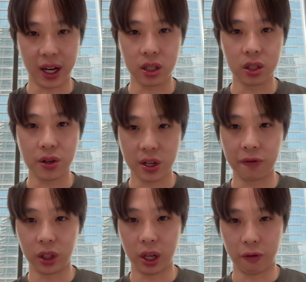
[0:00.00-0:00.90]

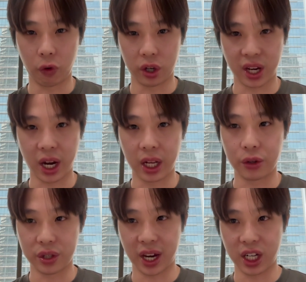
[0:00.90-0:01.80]
exclusively for signing
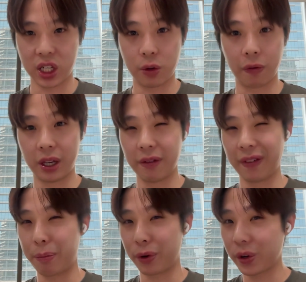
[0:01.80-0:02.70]
transactions with
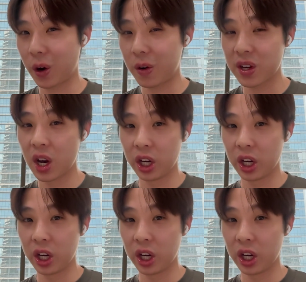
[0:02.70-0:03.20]
DeFi protocols.